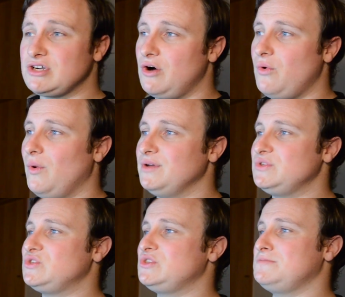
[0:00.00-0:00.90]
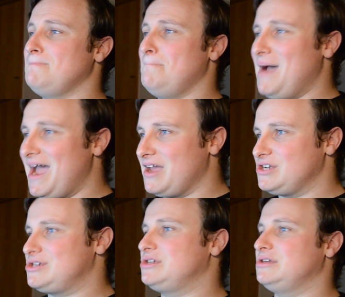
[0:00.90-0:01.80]
goal was
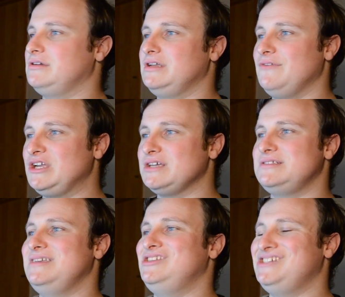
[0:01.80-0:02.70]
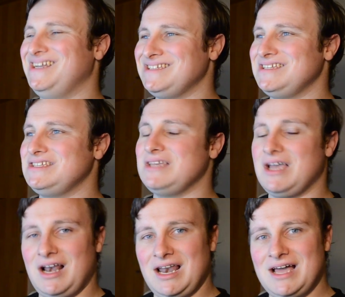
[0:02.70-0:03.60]
smashed, giving us the Genesis
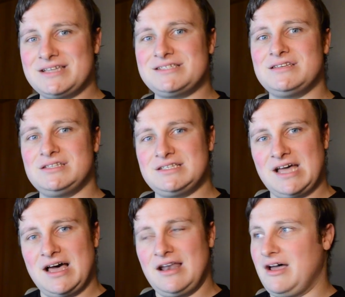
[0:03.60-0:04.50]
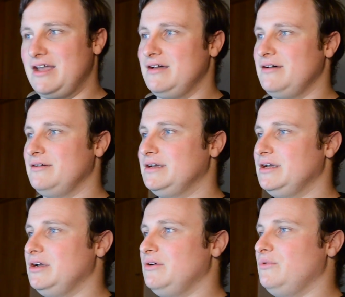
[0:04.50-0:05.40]
class Starliner,
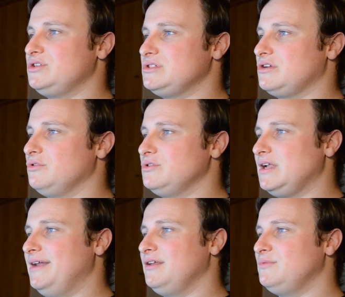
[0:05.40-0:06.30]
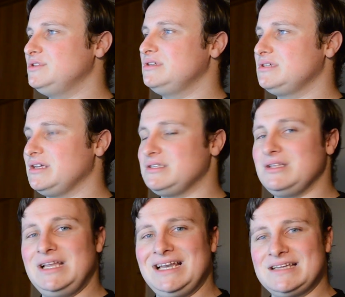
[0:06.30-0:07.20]
which is the cruise liner that was discussed
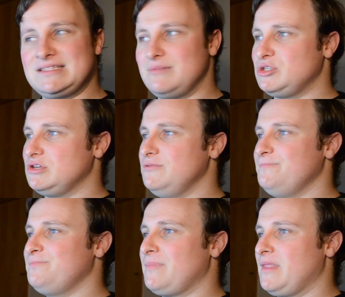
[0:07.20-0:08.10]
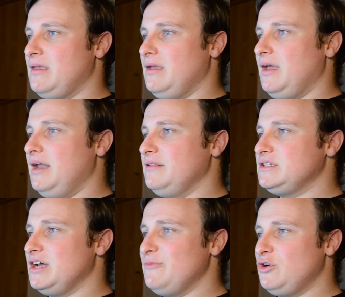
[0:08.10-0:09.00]
in the last episode. And at the
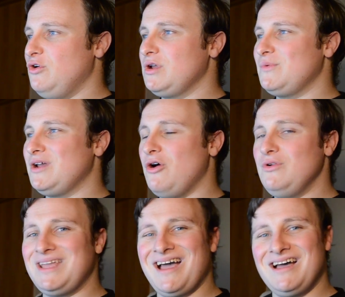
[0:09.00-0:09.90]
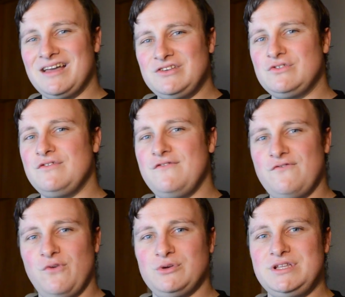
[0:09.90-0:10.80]
time of recording, we're only
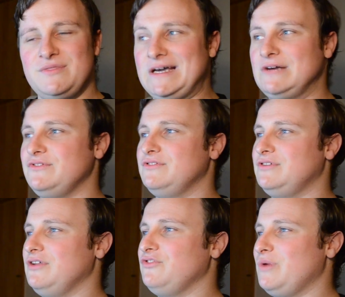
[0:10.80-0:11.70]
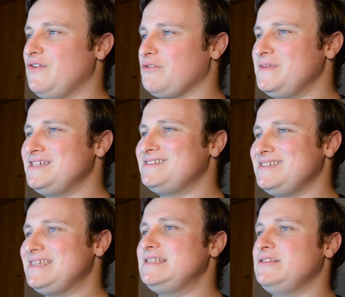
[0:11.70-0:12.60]
$140,000 away from the
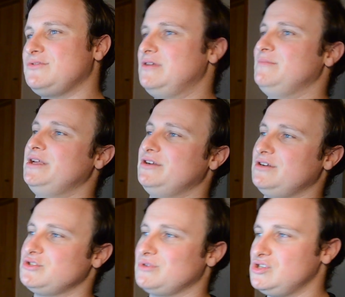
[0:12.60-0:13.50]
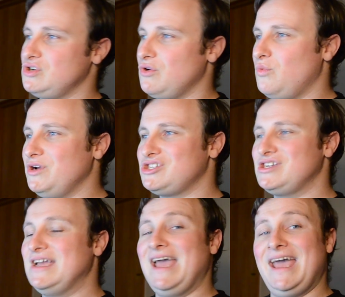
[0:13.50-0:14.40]
$63 million stretch goal, which
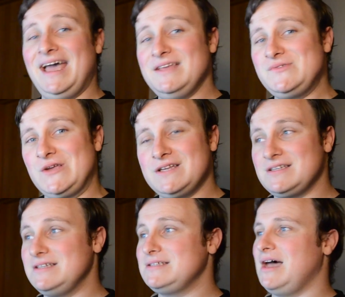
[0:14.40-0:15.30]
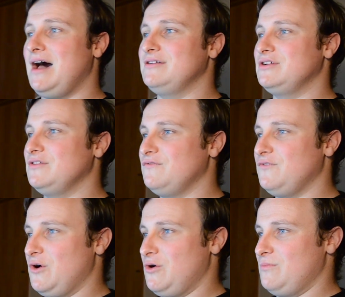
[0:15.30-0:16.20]
as yet is
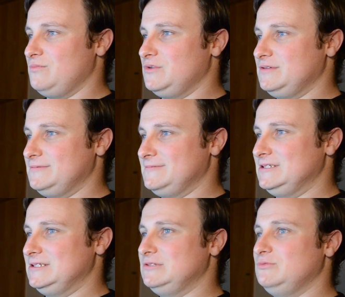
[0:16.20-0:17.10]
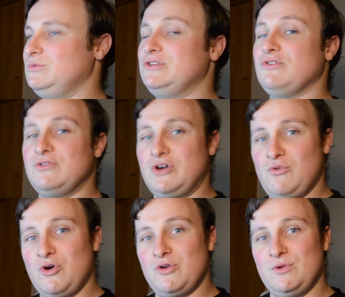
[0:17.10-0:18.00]
unconfirmed. We don't know
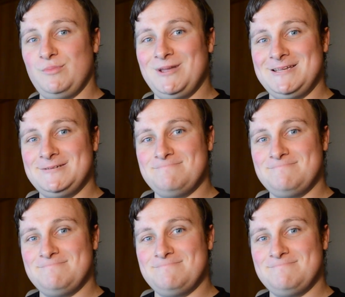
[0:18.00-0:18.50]
what it will be.